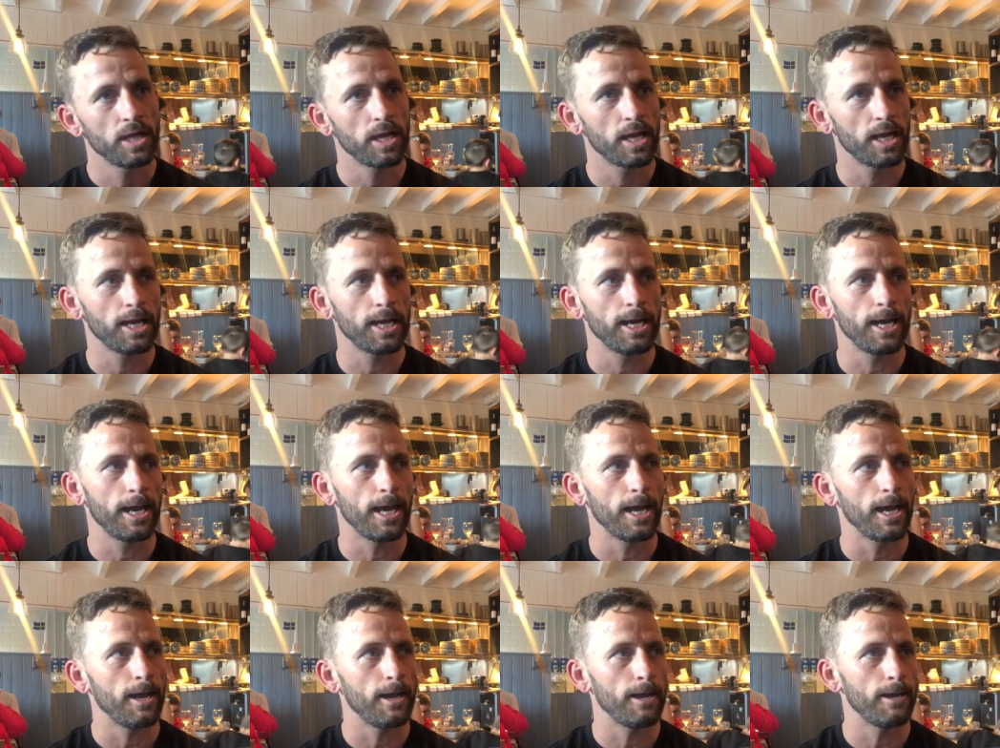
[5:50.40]

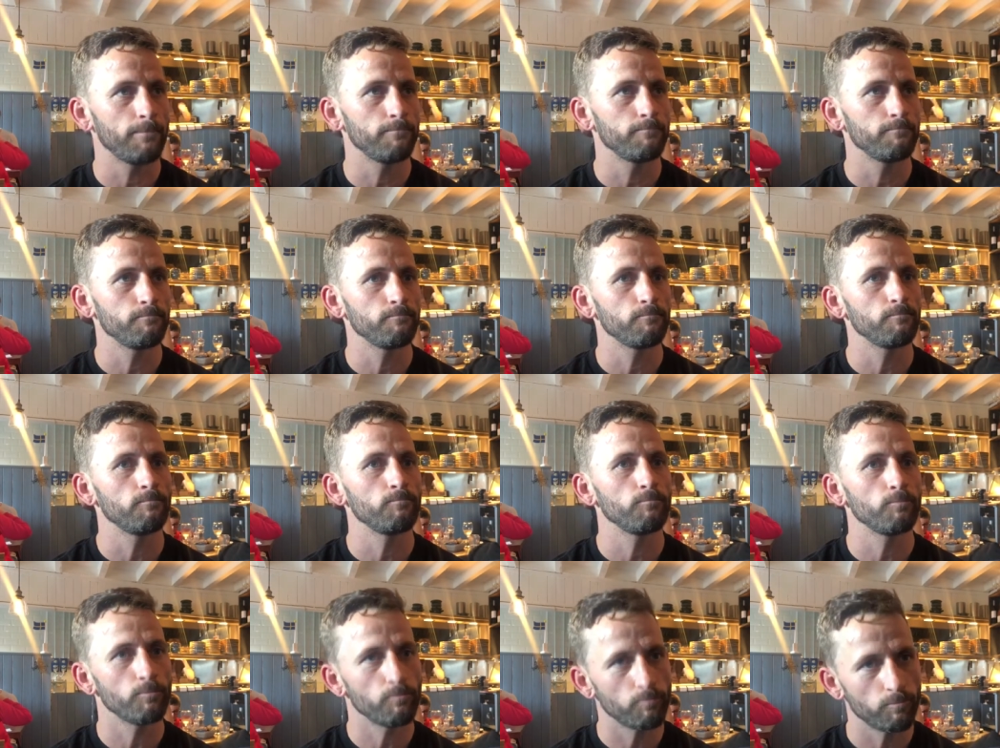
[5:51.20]
Um,
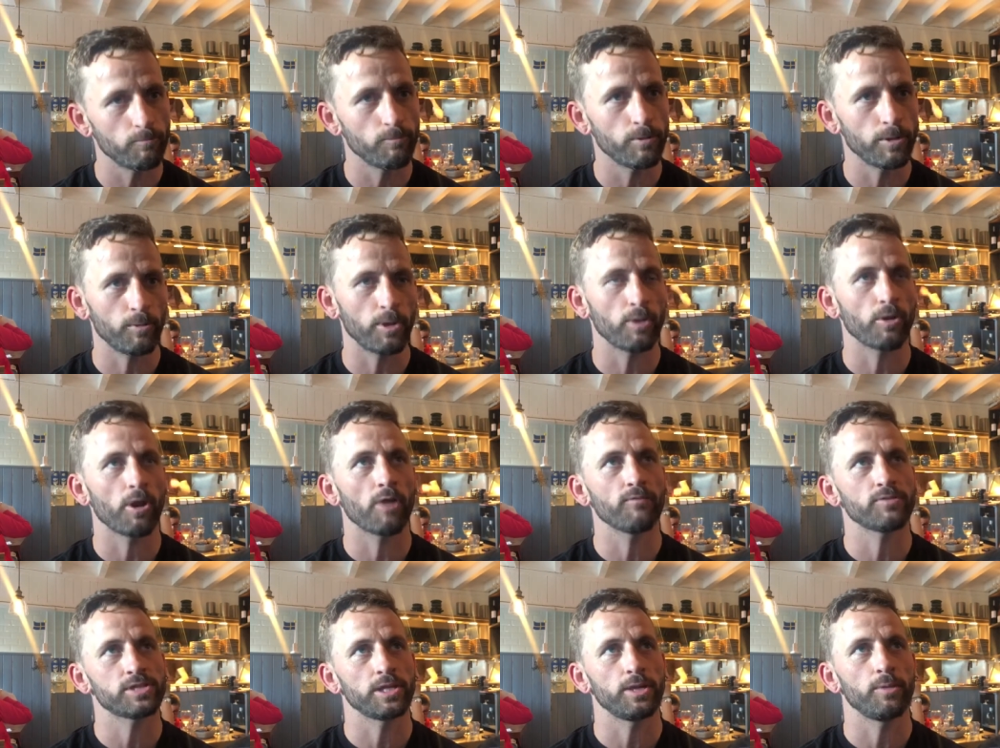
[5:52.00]
we, were
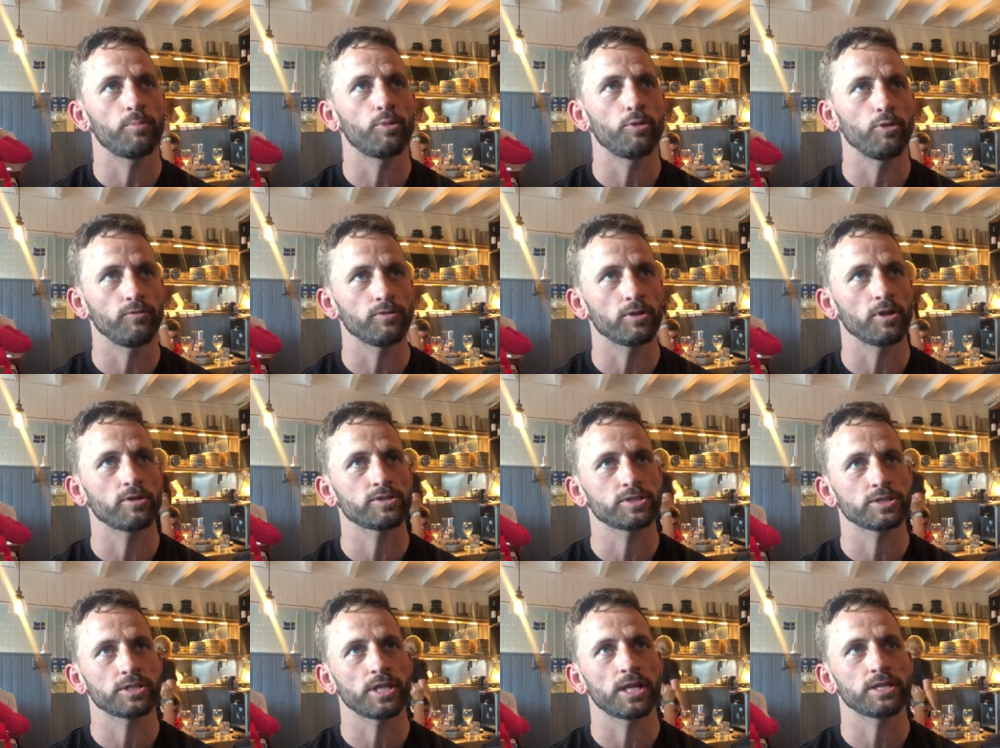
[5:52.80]
obviously improved a lot
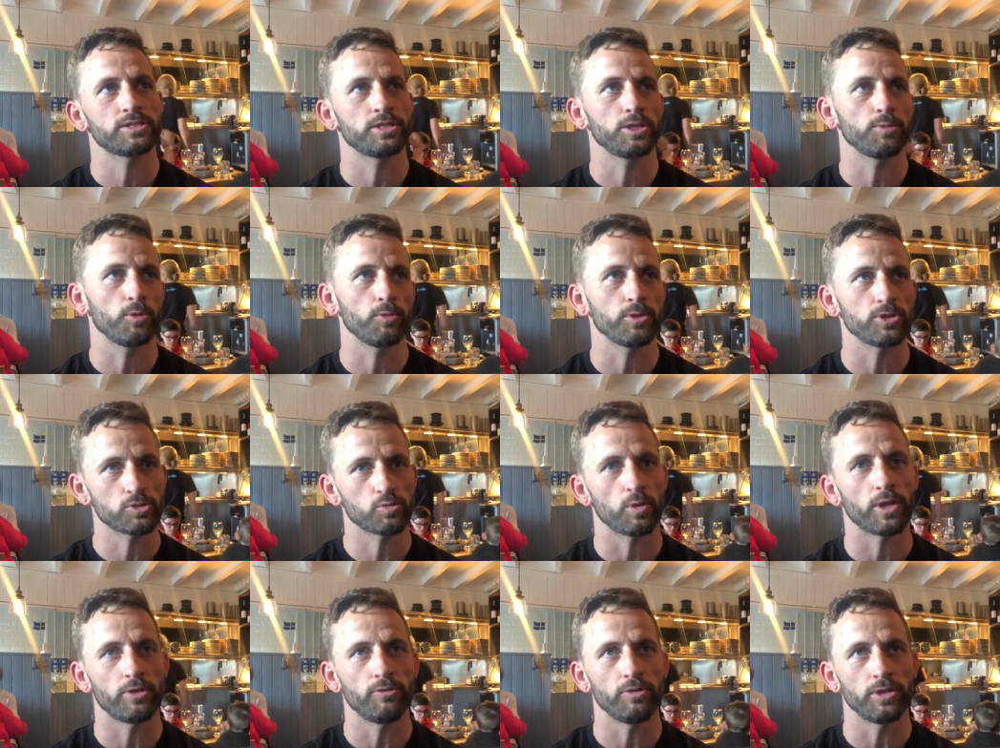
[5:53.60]
since last year, but we just
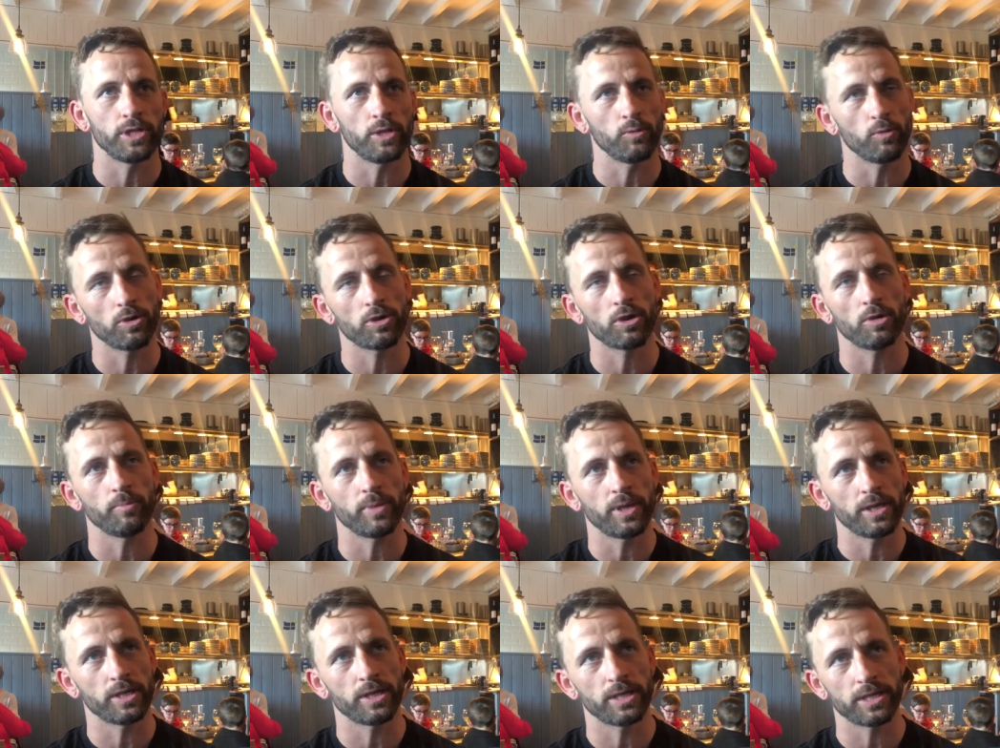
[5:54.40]
want to really work on
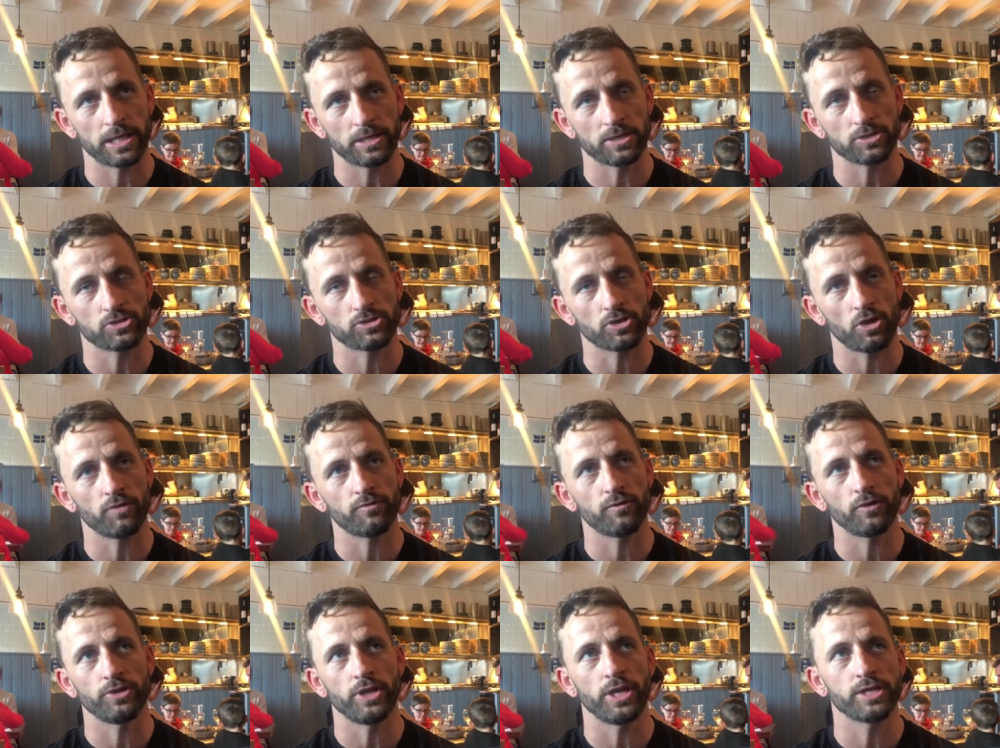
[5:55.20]
being getting a solid
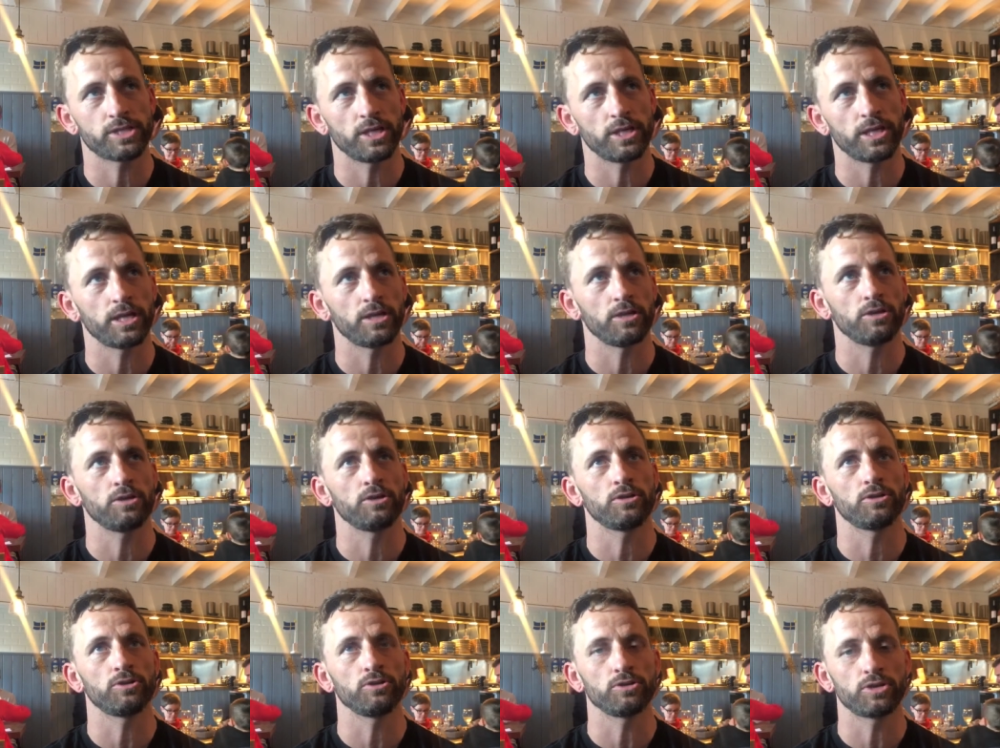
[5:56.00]
foundation,
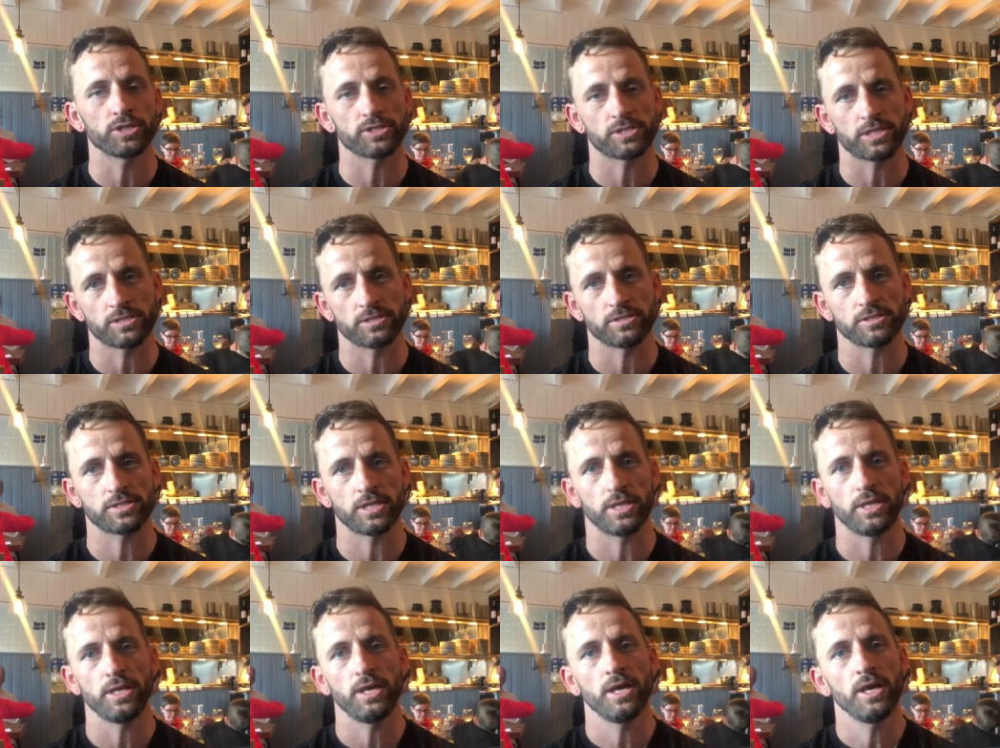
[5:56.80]
getting good
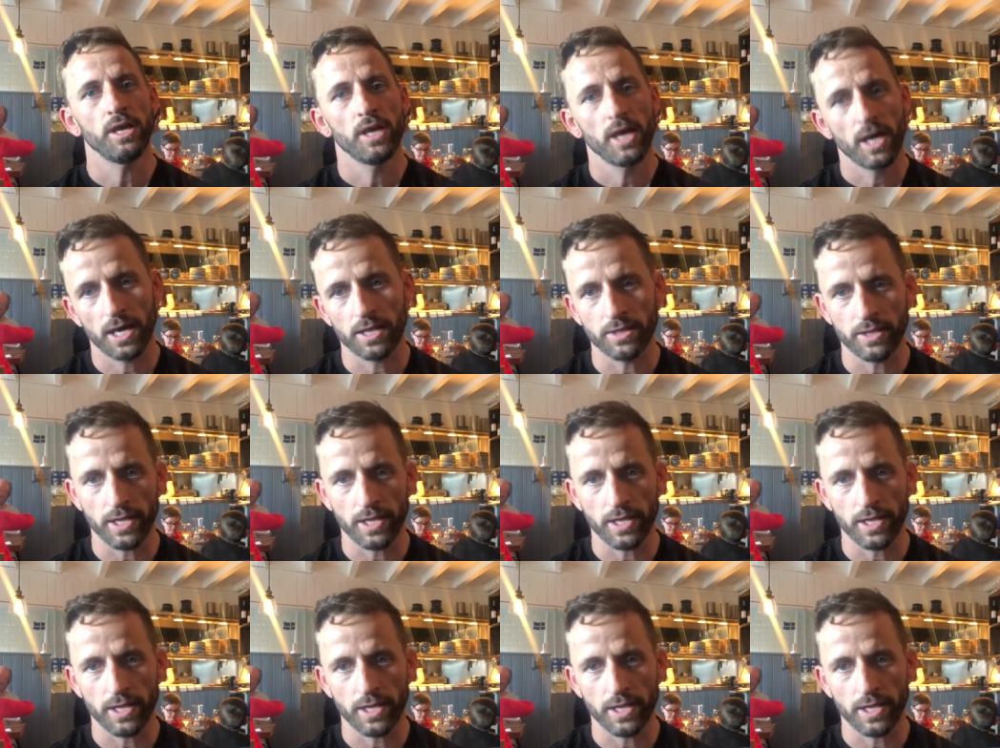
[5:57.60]
consistency, and